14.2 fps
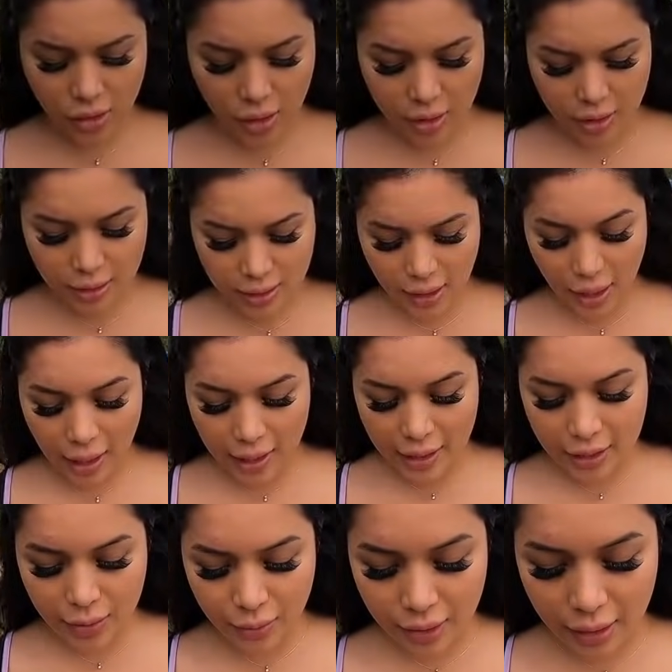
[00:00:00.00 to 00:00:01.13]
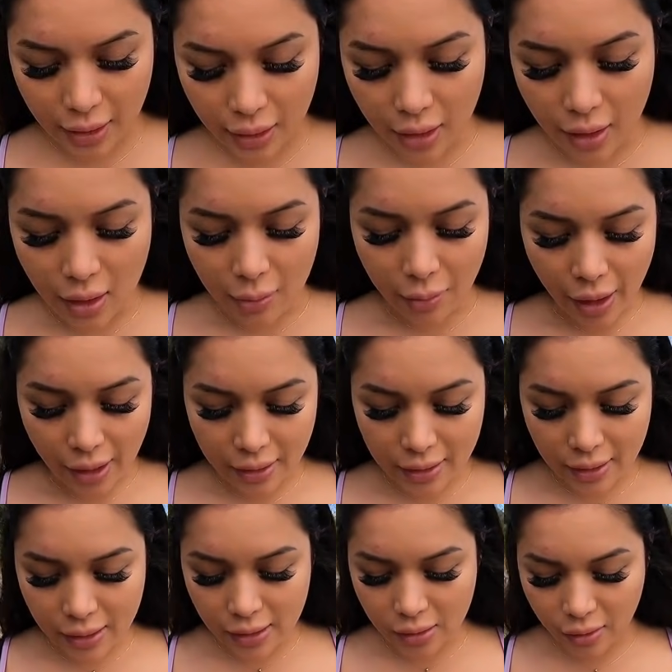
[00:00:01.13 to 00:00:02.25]
stones carries with it
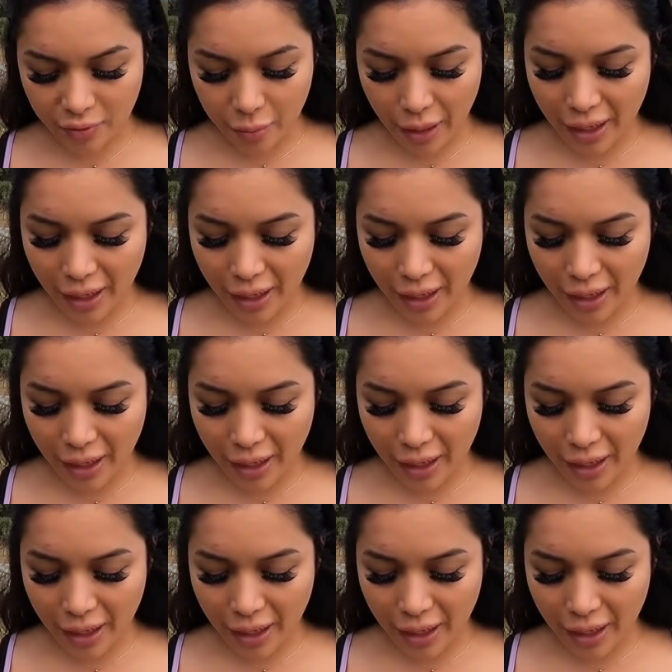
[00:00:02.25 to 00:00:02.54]
practice of